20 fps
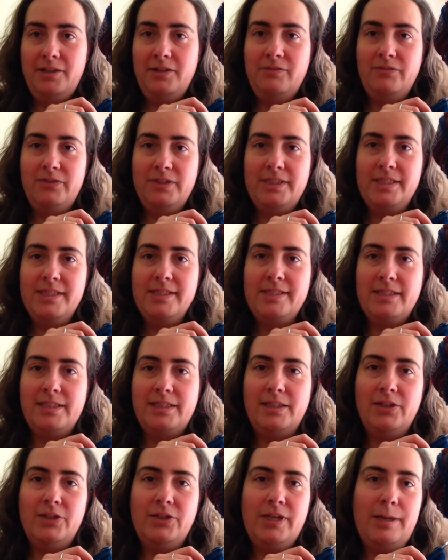Fantastic
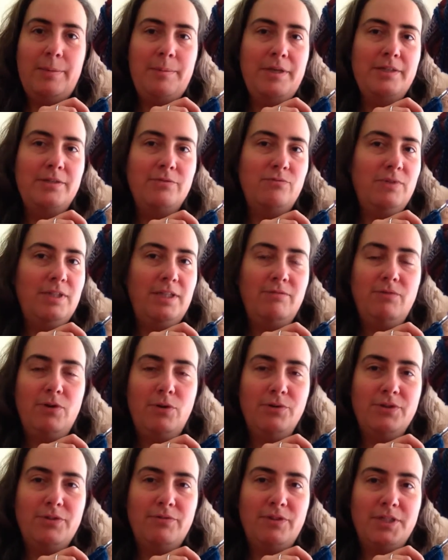colour name, it really
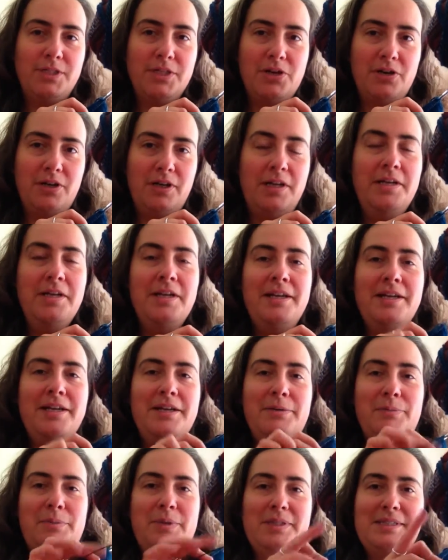rolls off the tongue.
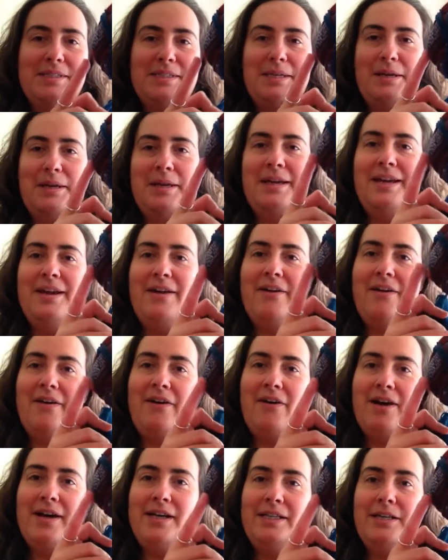But
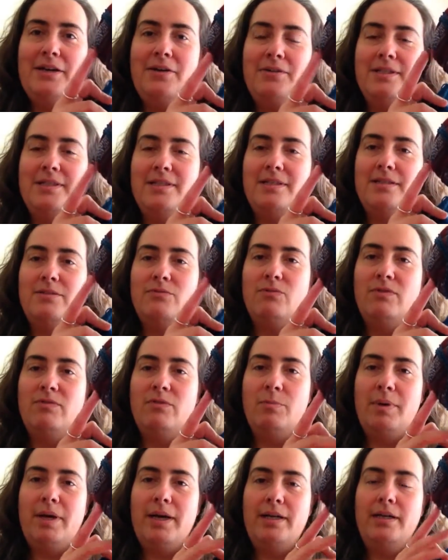I know this as
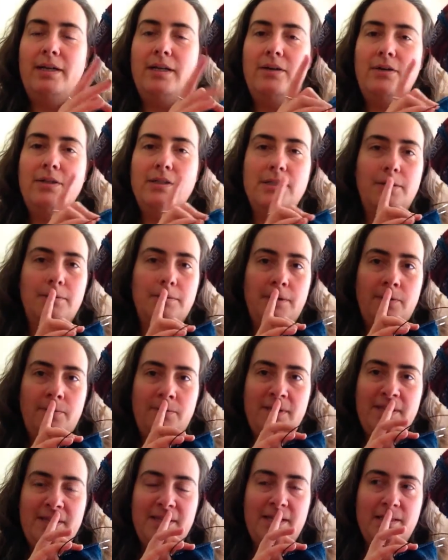Riverbank, and I don't know
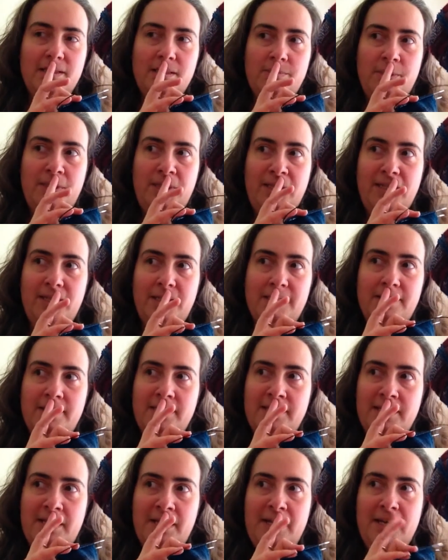whether that's because
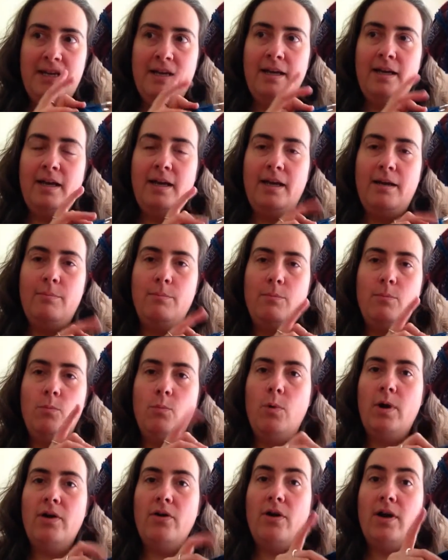
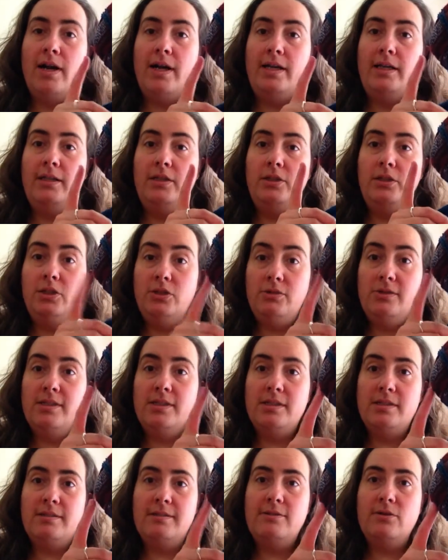when I used to
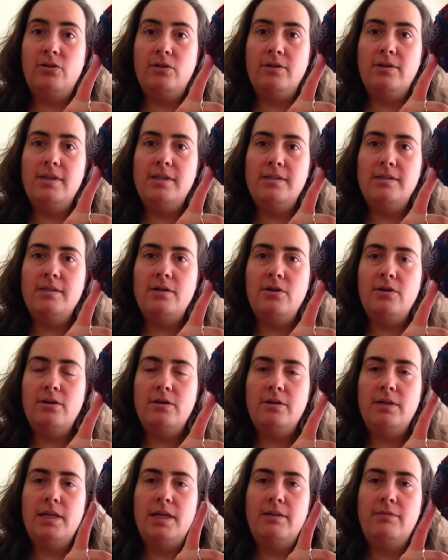stock this
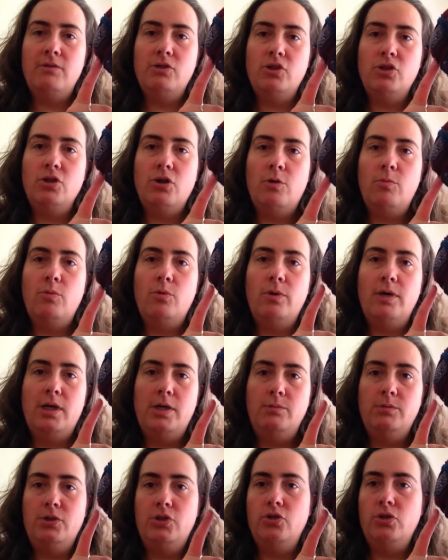yarn in the shop, when I
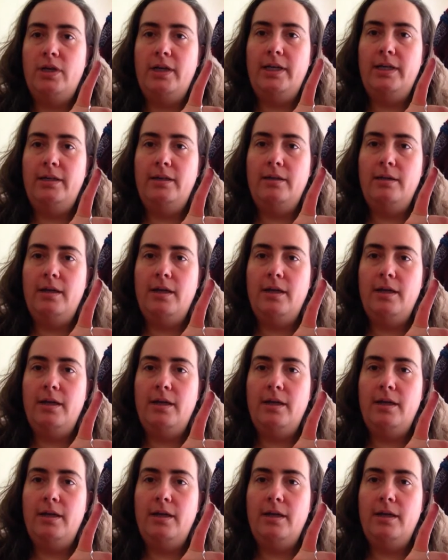was turning